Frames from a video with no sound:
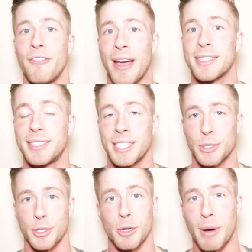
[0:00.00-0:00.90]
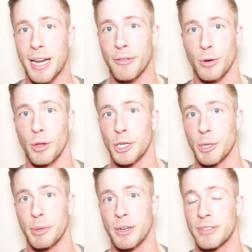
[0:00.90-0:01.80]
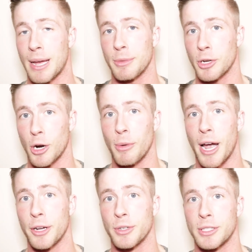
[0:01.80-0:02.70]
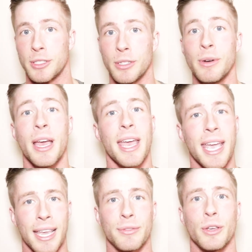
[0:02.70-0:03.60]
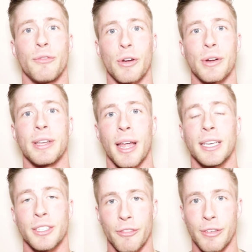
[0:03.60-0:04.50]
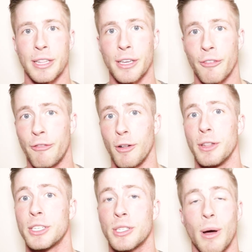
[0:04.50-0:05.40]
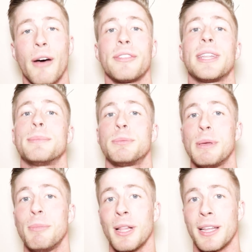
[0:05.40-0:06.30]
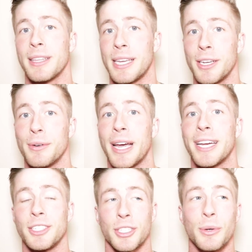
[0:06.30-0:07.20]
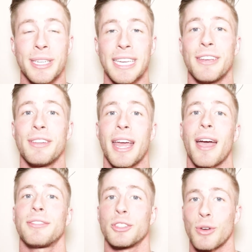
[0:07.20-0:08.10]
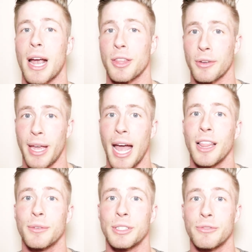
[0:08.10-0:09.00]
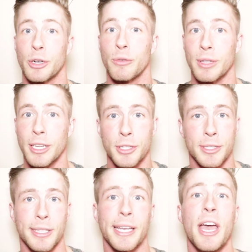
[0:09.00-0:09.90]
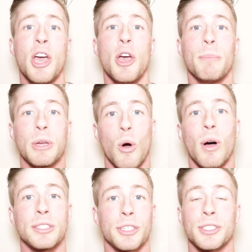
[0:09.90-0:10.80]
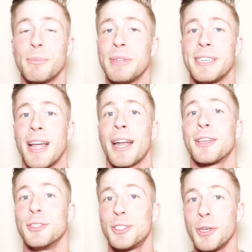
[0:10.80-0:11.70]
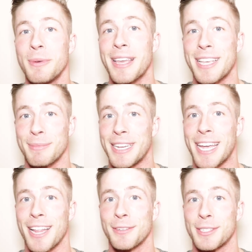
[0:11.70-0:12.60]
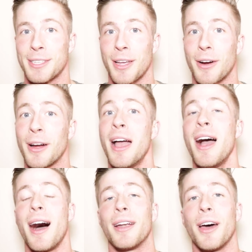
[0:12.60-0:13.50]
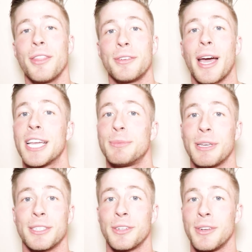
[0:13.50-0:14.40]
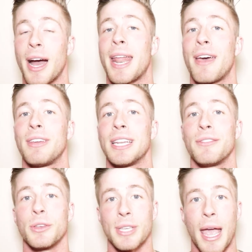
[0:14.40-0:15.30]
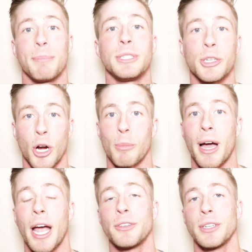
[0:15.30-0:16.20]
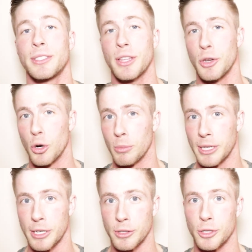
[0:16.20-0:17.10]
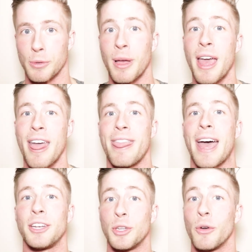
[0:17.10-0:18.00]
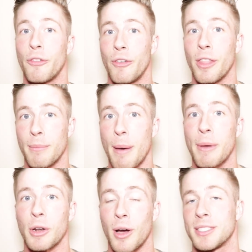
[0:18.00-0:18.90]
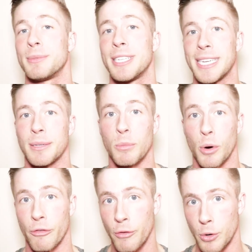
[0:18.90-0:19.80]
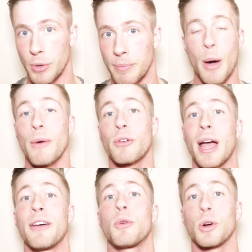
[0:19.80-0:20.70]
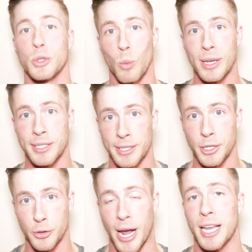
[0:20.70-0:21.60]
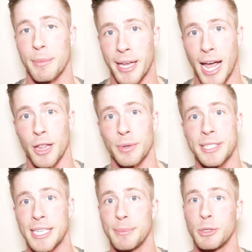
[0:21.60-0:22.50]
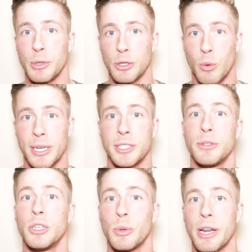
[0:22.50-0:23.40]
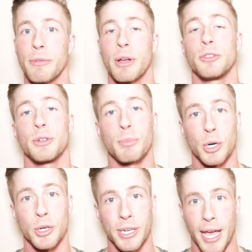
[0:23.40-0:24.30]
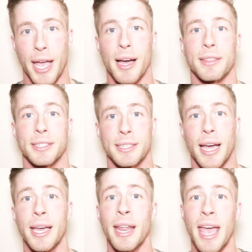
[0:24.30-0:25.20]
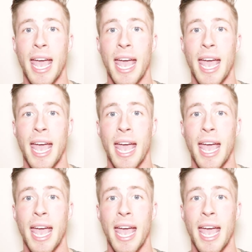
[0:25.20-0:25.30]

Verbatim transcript: Fat sticks with your body for a longer period of time than carbohydrates do. It gives you a very nice feeling of fullness, so oftentimes people on the keto diet don't even have to track their calories very religiously because they're simply not consuming as many calories as they are on other diets because they're not having any of those empty carbohydrates that they normally consume that don't fill them up and cause them to eat more food. However, I of course was still tracking my calories, eating between twenty-two to twenty-three hundred per day on this diet,